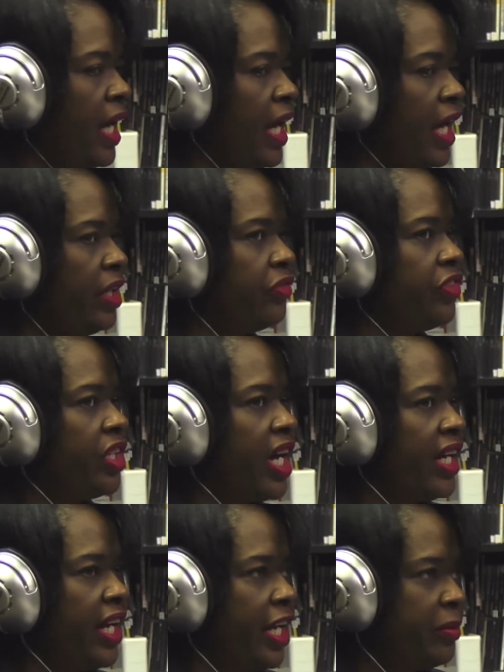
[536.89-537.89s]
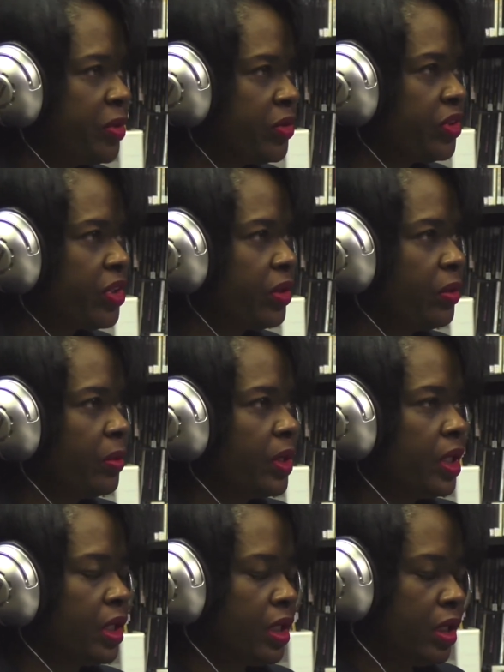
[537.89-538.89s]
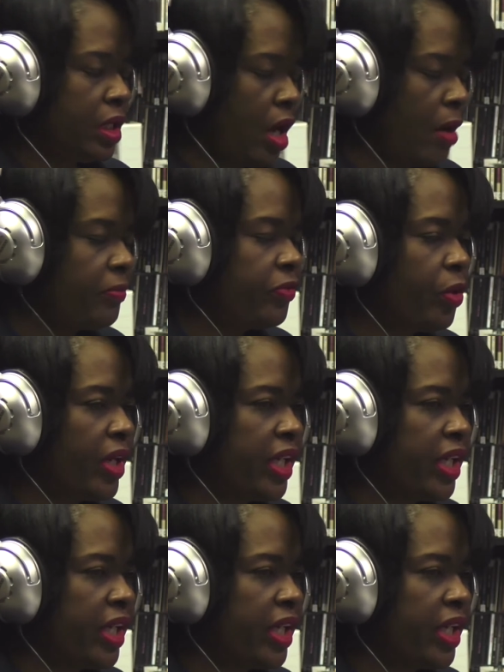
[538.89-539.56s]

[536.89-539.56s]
And if you're not able to come for